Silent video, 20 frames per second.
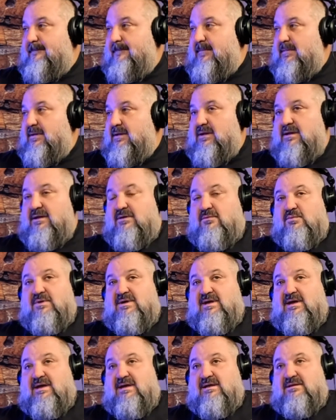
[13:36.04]

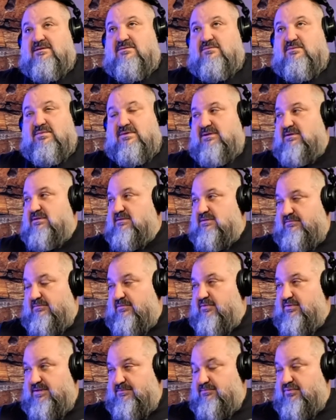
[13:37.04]
He
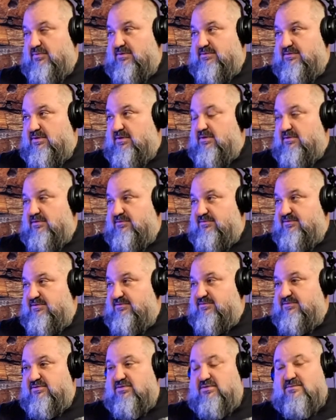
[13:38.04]
brought all the
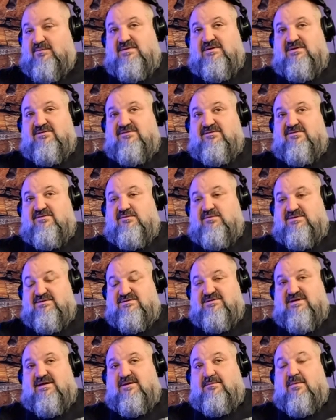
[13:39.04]
interior pieces. We
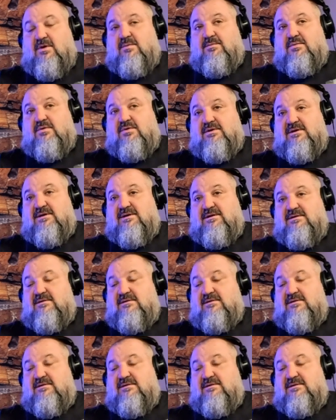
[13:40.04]
just had them all put in.